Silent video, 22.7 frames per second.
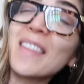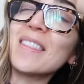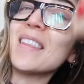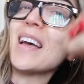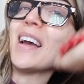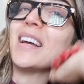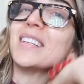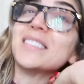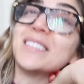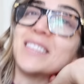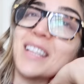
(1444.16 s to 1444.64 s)
And
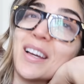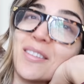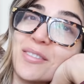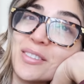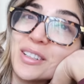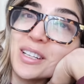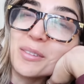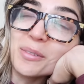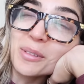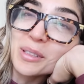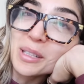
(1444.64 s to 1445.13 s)
that is
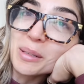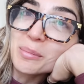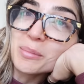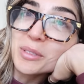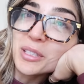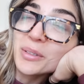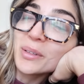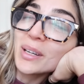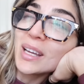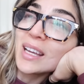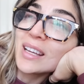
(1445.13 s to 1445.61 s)
definitely what I'm
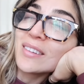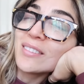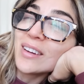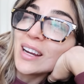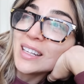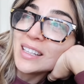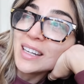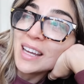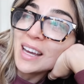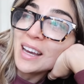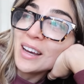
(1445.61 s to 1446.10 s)
doing
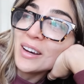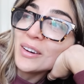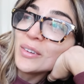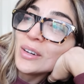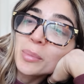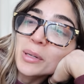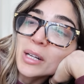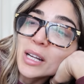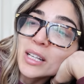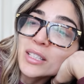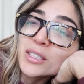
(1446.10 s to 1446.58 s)
right now.
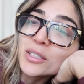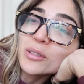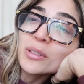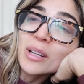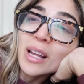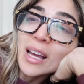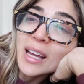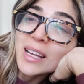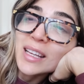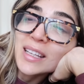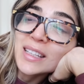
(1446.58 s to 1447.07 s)
But I do
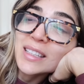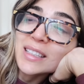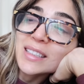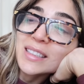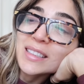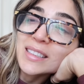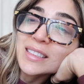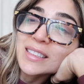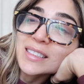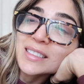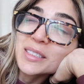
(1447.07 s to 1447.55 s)
like
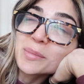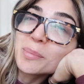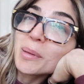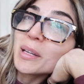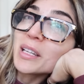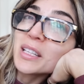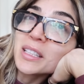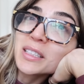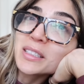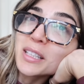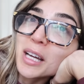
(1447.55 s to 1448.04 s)

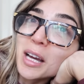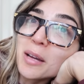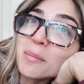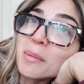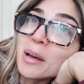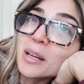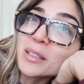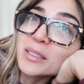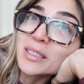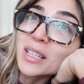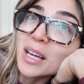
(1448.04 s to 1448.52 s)
spending time
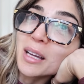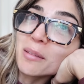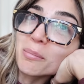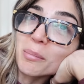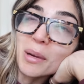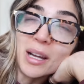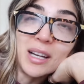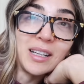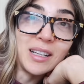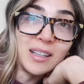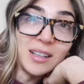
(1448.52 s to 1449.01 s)
outside
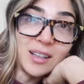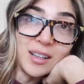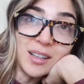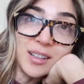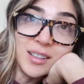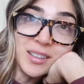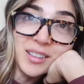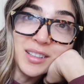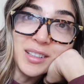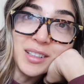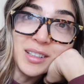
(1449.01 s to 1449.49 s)
my
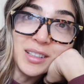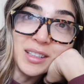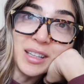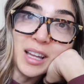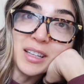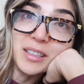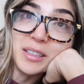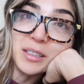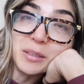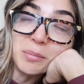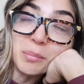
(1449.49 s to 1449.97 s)
little
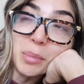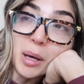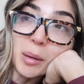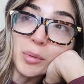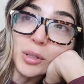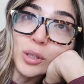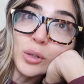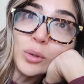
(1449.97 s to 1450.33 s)
London bubble.